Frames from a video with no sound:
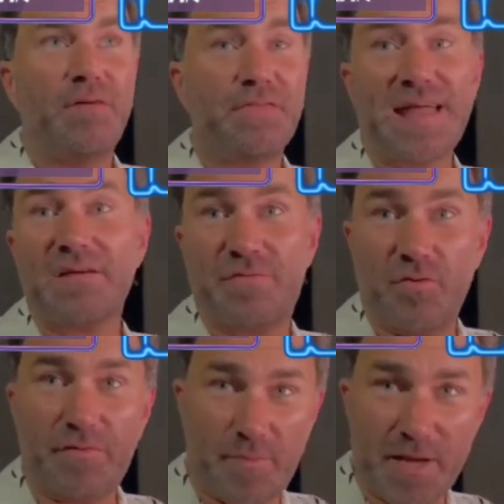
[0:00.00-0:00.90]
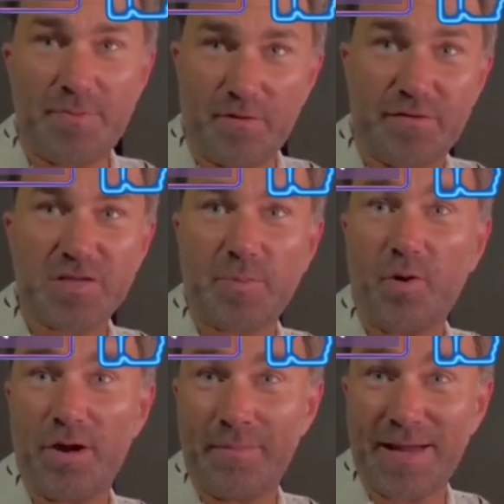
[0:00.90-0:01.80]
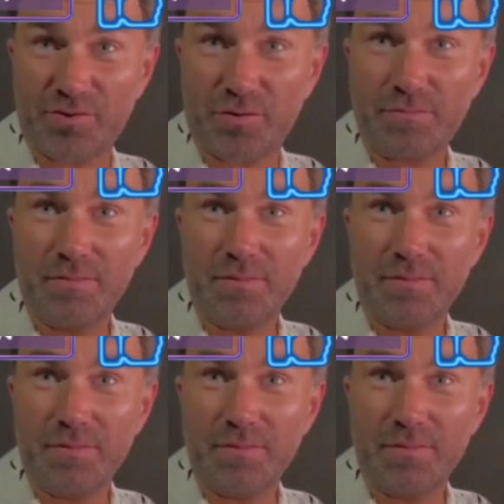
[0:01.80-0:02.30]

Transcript: thankful for people for supporting Matchroom,